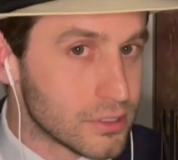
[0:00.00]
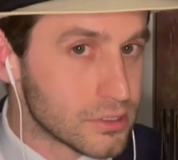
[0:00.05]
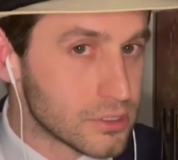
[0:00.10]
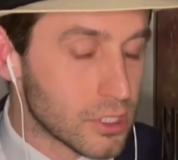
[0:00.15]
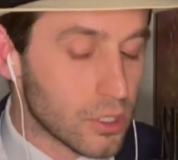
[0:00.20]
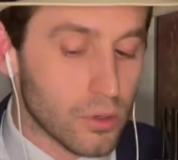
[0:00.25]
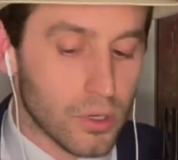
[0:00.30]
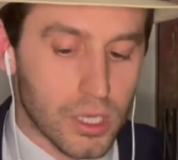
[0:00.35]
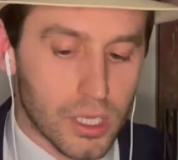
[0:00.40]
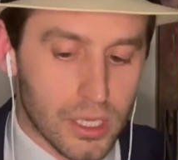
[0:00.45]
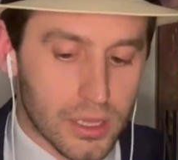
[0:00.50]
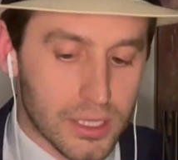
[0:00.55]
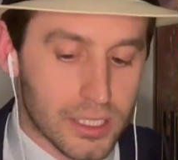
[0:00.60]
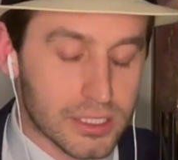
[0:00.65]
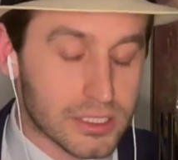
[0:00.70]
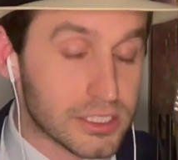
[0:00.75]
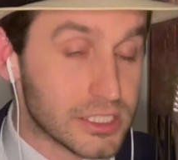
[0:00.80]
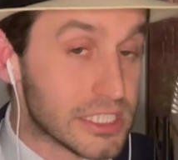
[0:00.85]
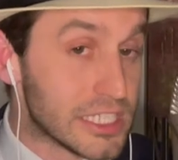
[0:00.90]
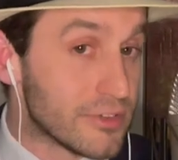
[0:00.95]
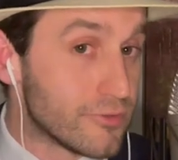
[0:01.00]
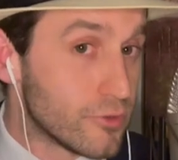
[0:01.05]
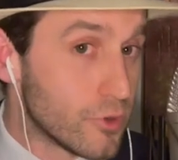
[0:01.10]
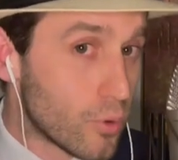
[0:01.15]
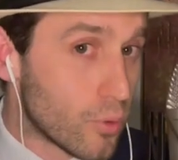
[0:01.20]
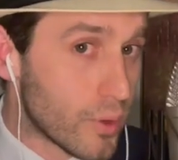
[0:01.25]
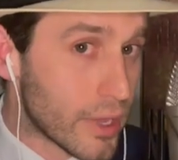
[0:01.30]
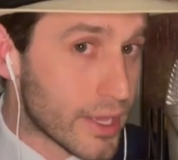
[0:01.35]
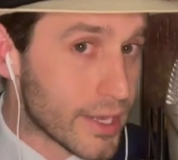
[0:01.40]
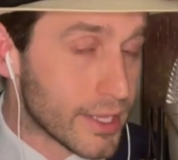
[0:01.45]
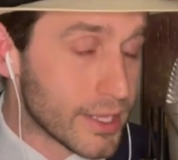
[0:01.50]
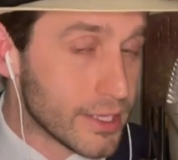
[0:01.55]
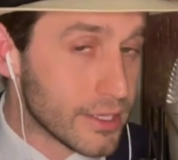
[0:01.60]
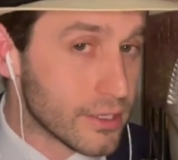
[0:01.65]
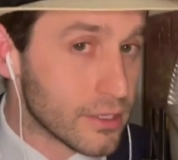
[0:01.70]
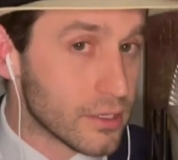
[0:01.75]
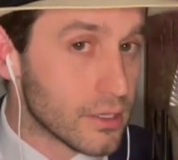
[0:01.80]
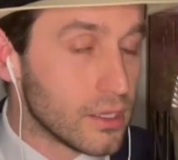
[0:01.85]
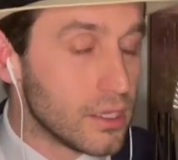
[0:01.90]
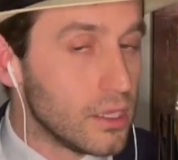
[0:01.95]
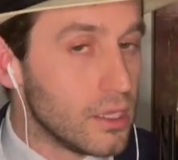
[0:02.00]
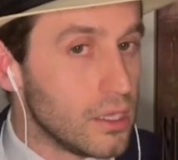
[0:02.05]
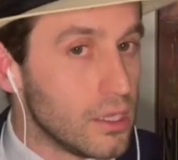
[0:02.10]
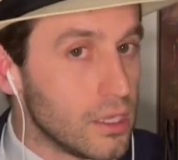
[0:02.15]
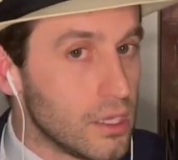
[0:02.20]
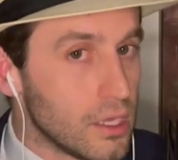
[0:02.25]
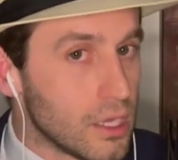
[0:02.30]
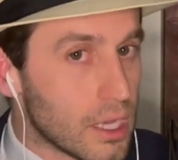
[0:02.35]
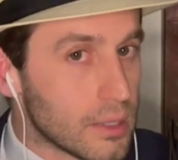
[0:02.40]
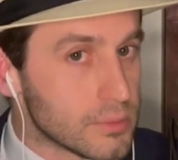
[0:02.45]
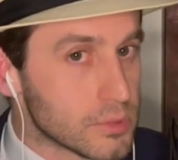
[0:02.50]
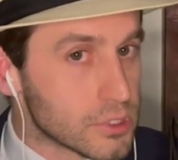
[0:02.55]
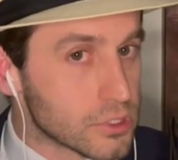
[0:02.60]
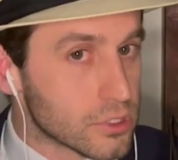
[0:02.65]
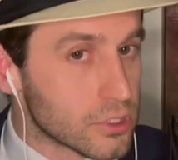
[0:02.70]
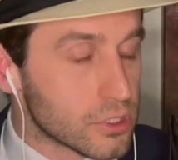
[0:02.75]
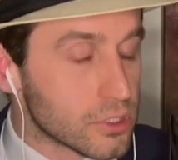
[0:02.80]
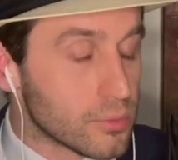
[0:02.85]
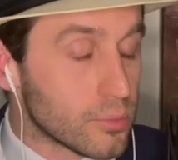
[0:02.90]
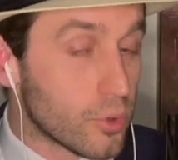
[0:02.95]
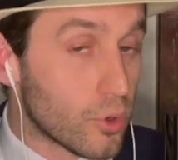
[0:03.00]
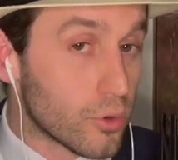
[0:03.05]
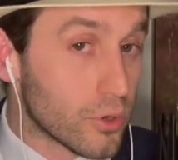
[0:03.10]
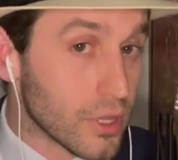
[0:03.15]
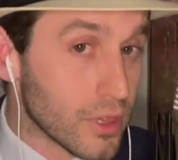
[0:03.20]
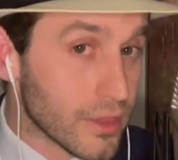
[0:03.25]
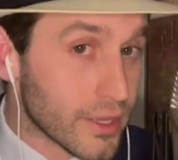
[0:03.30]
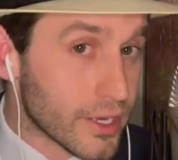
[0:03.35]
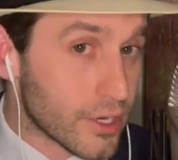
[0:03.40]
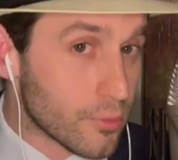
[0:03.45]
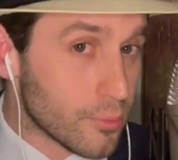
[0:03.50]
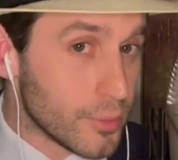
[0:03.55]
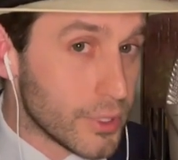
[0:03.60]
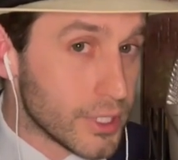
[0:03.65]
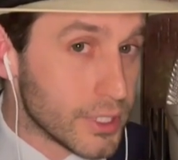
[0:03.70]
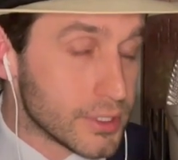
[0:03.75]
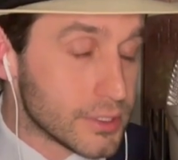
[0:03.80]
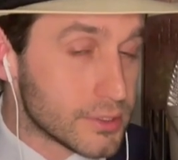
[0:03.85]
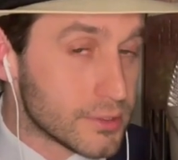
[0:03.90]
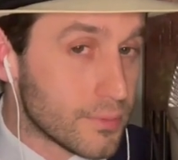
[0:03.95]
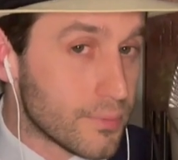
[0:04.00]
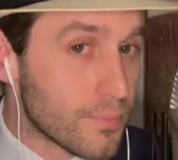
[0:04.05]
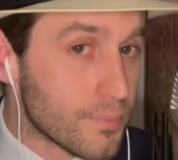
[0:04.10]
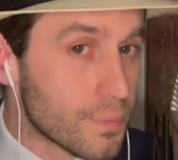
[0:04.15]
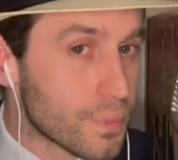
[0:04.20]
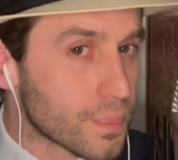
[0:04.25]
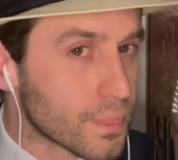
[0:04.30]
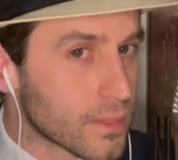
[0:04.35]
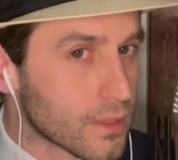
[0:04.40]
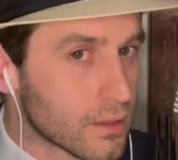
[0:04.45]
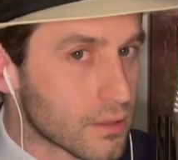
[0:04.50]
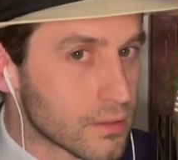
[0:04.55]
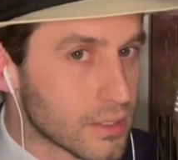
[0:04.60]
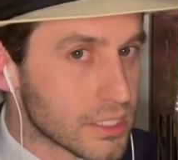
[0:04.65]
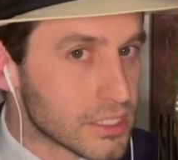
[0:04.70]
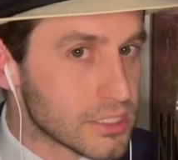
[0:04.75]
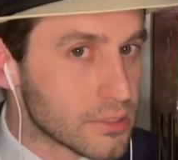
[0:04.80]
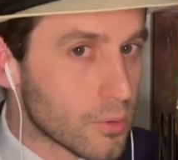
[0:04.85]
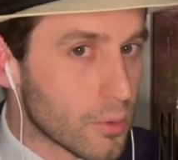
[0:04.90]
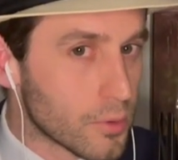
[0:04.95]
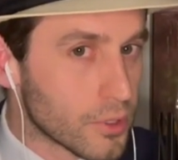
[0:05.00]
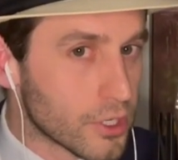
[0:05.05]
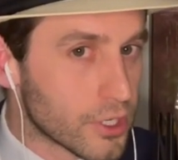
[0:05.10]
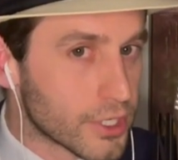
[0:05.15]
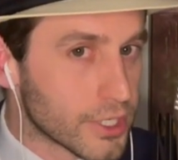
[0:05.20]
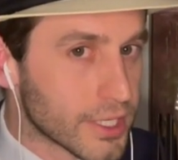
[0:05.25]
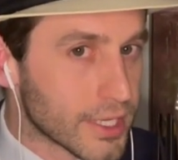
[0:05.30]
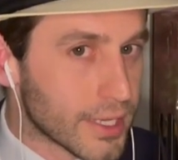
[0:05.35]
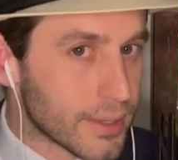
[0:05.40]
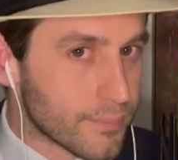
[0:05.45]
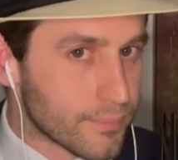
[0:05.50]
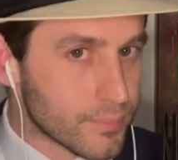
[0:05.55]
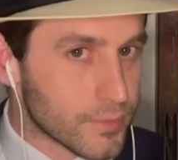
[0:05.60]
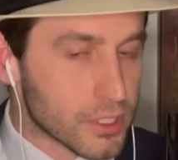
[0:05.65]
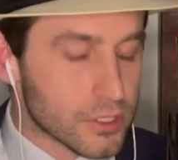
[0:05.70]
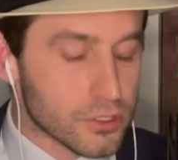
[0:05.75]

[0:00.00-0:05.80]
So let's see if we're ready here. I'm just gonna pour a little bit. Let's see what we're gonna get. Let's